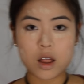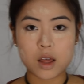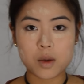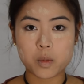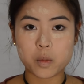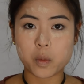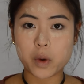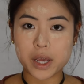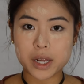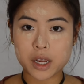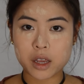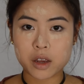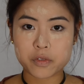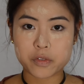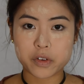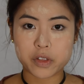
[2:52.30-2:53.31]
I'm
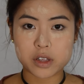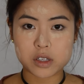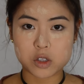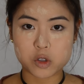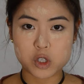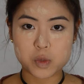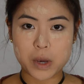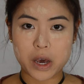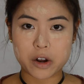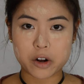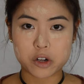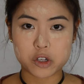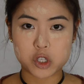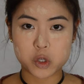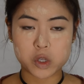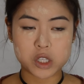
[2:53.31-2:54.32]
waiting for this loose powder to
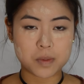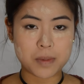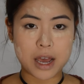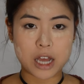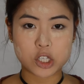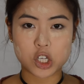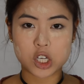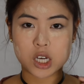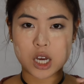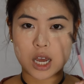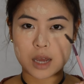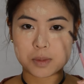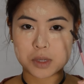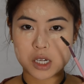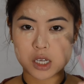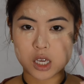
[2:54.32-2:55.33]
do its magic, I'm
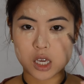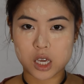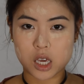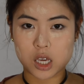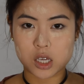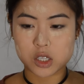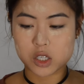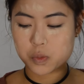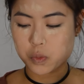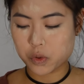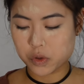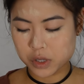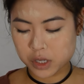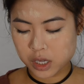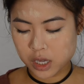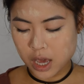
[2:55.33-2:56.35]
taking a
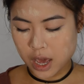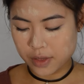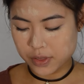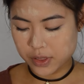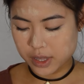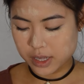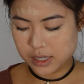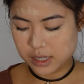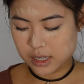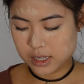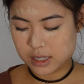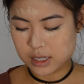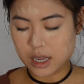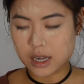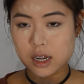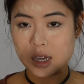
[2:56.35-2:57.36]
spoolie and this
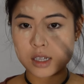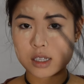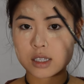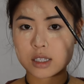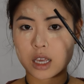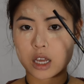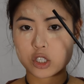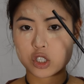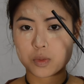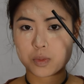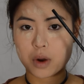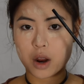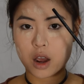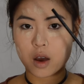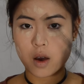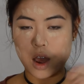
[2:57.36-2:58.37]
Senna
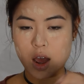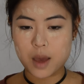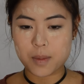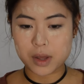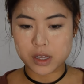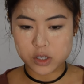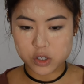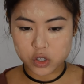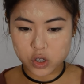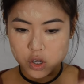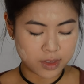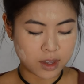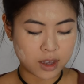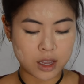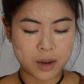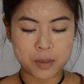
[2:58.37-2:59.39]
Sketch-A-Brow eye pencil.
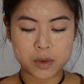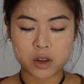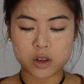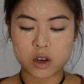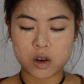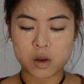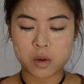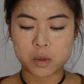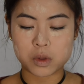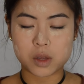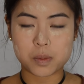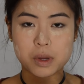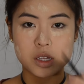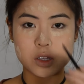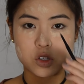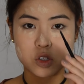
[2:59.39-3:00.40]
I'm going to go in with the
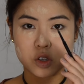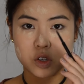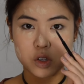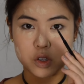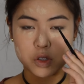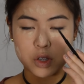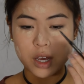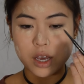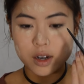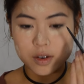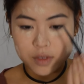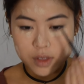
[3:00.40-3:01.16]
pencil side of